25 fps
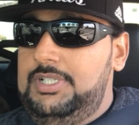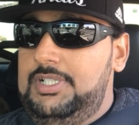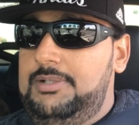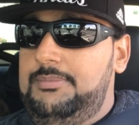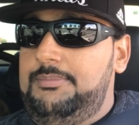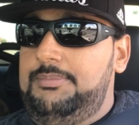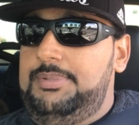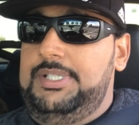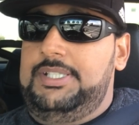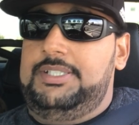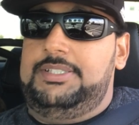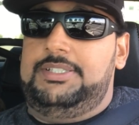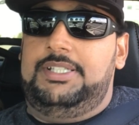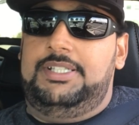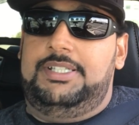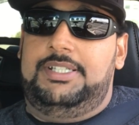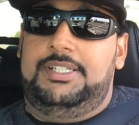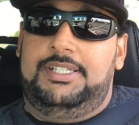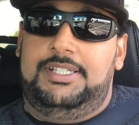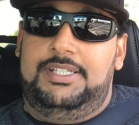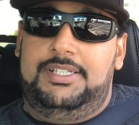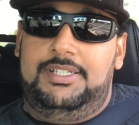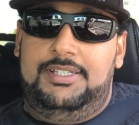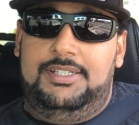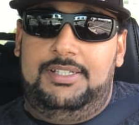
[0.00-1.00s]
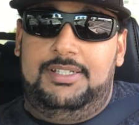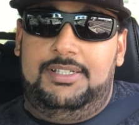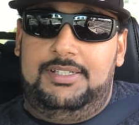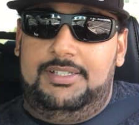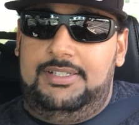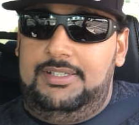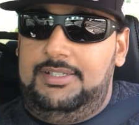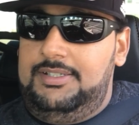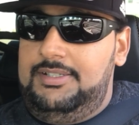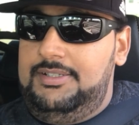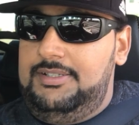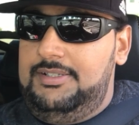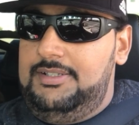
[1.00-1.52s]
MBGE
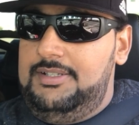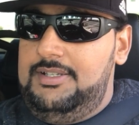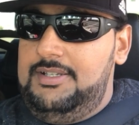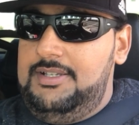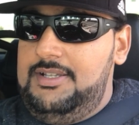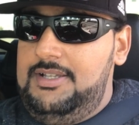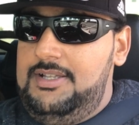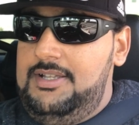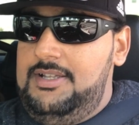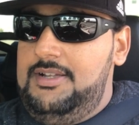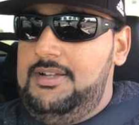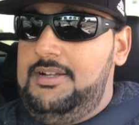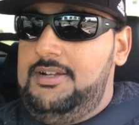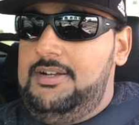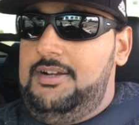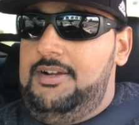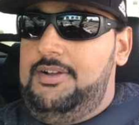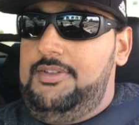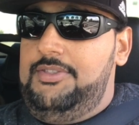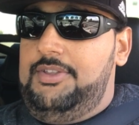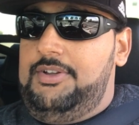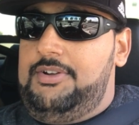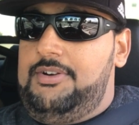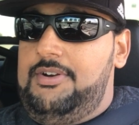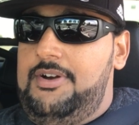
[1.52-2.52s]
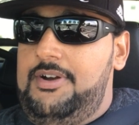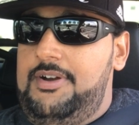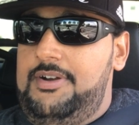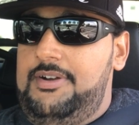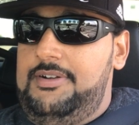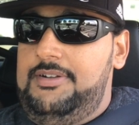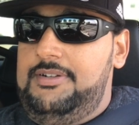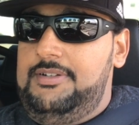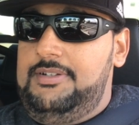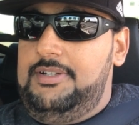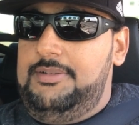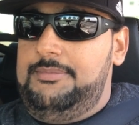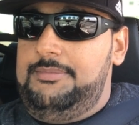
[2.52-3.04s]
on the car,